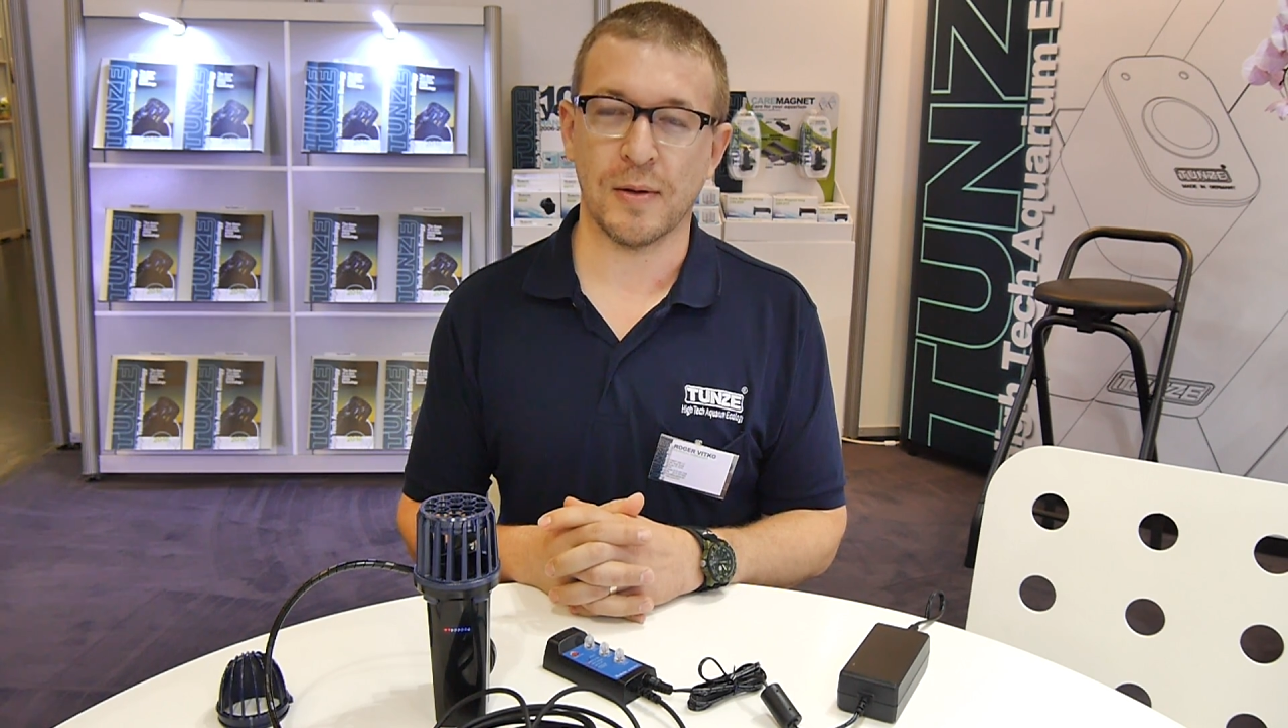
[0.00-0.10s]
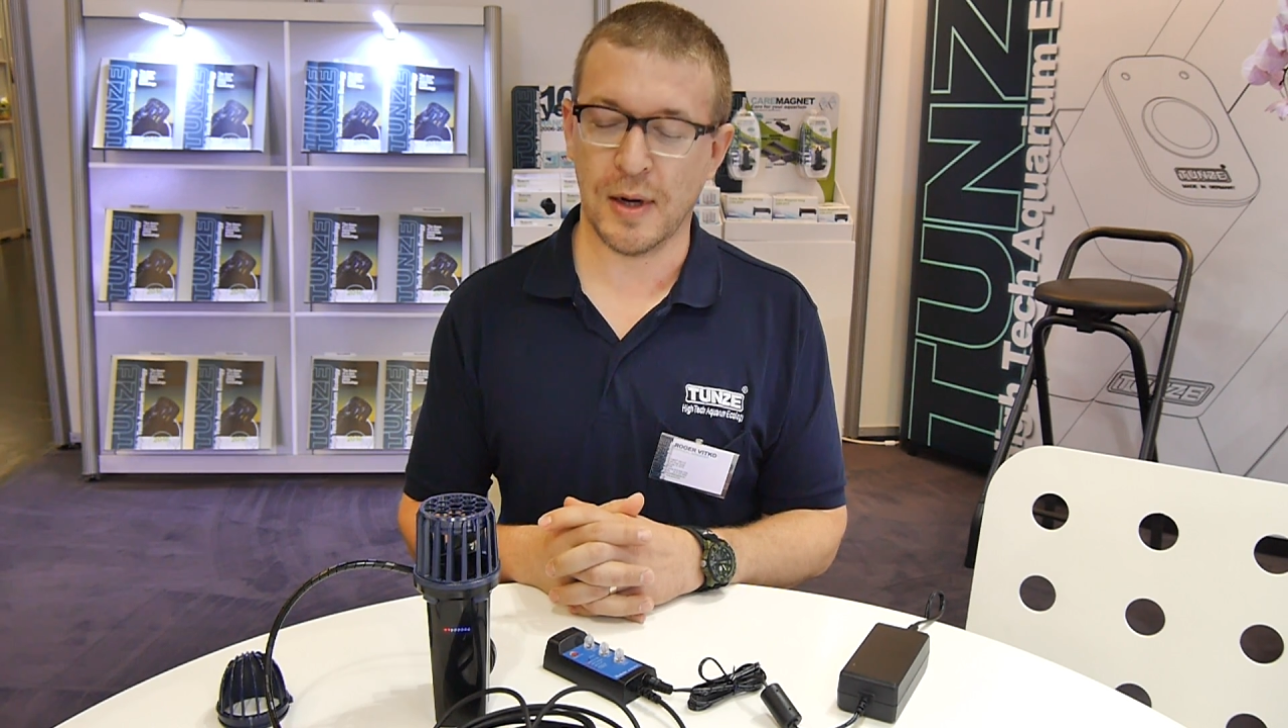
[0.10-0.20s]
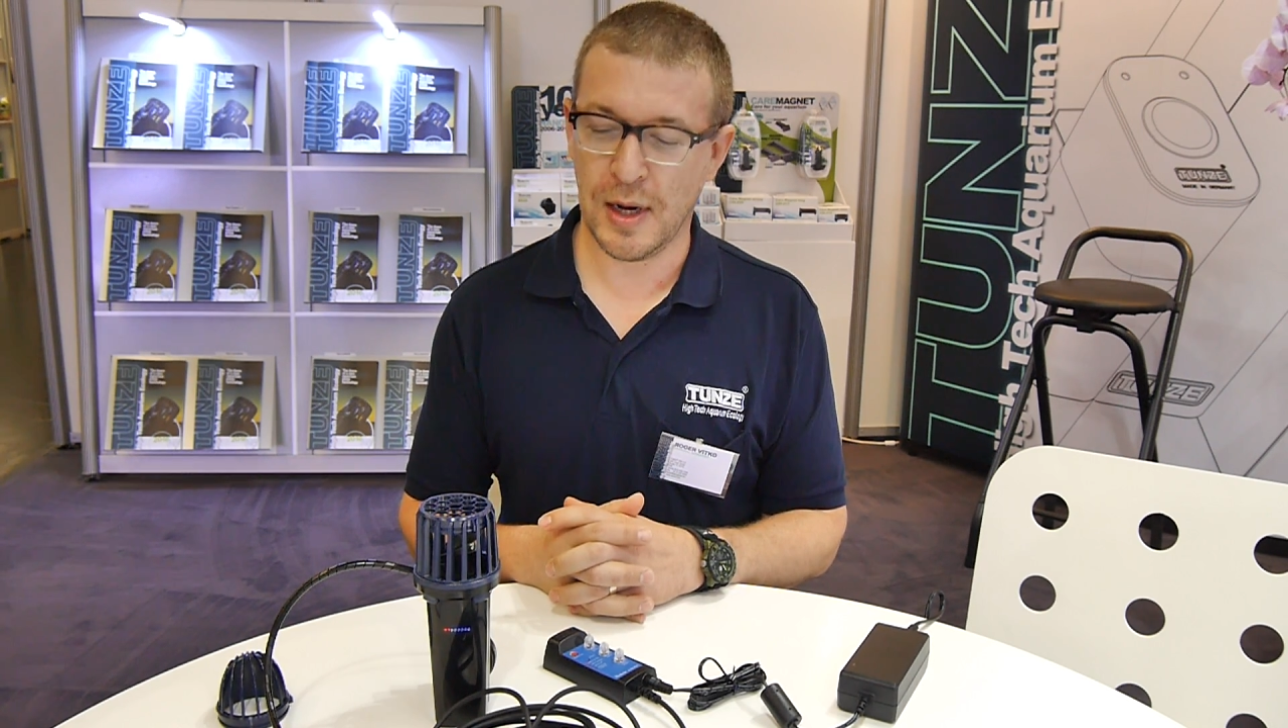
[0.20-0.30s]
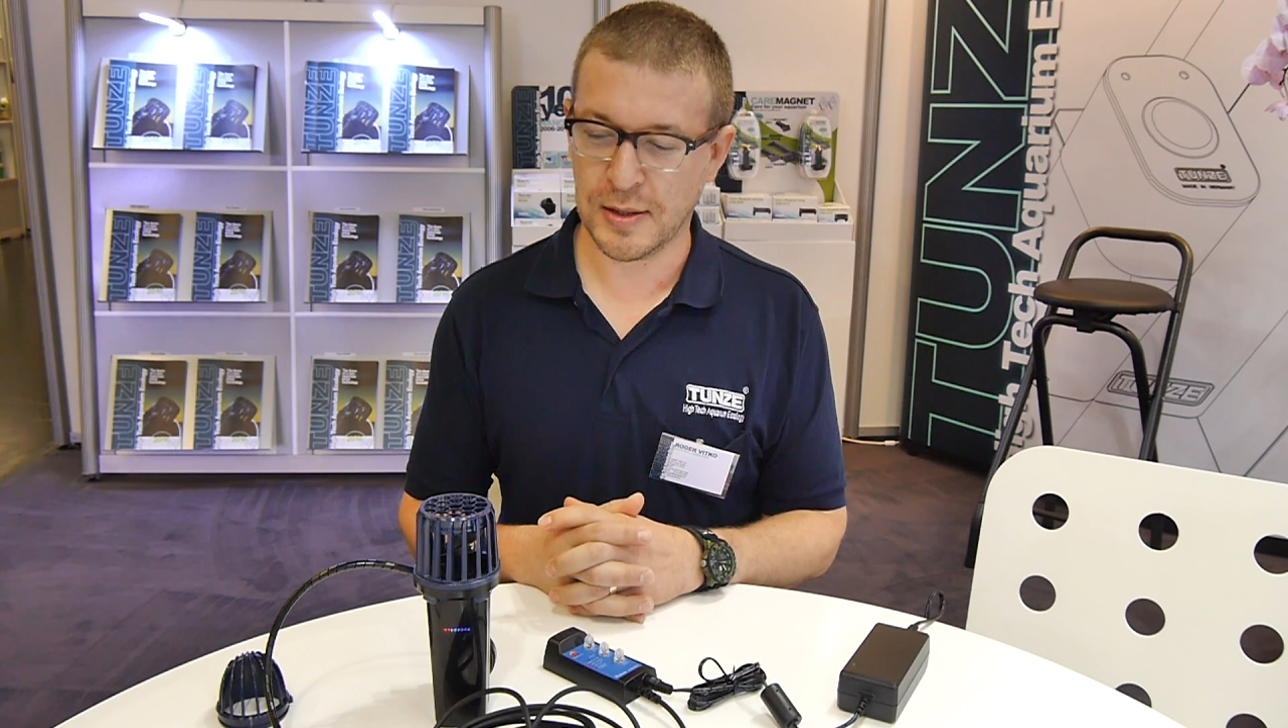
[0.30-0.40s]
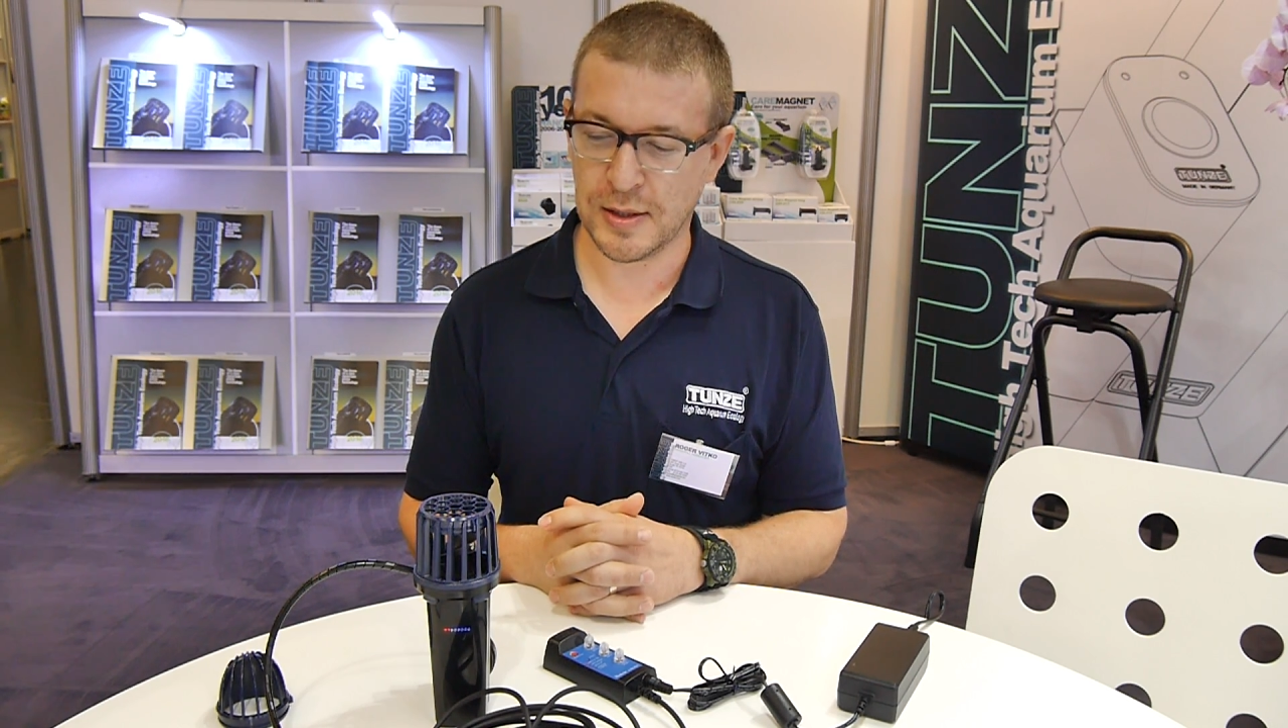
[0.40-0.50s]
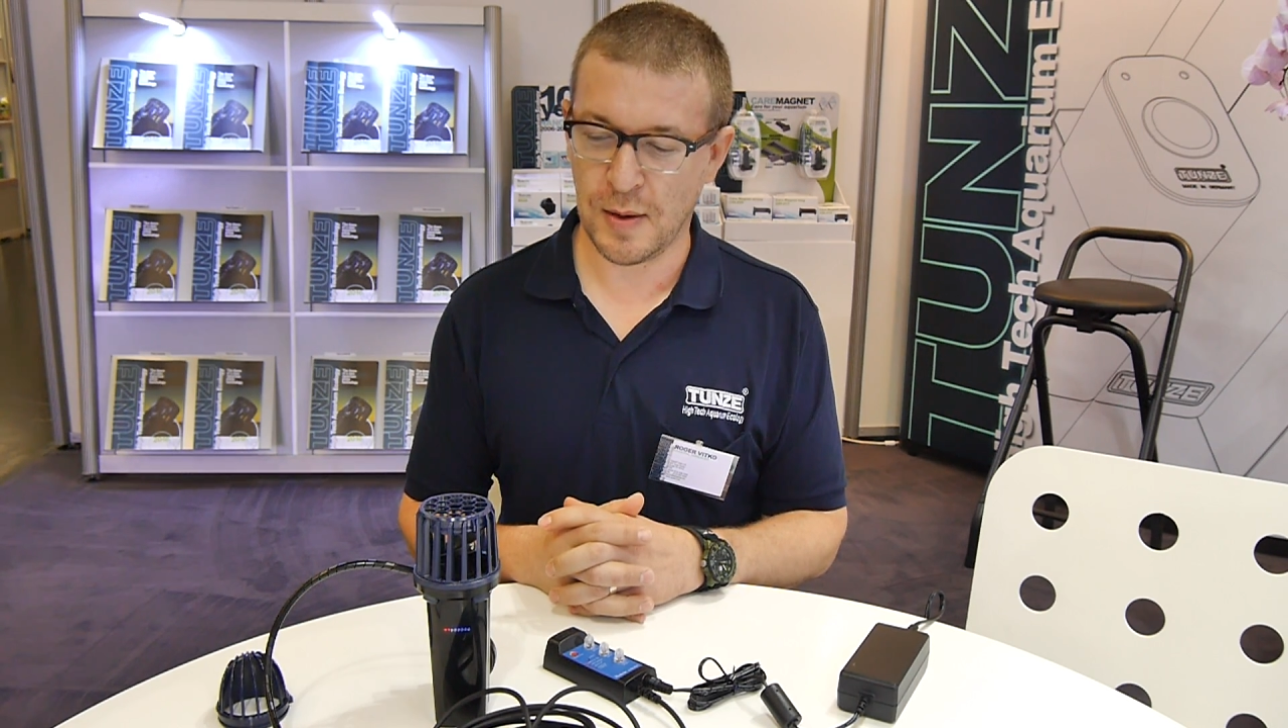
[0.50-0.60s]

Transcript: the next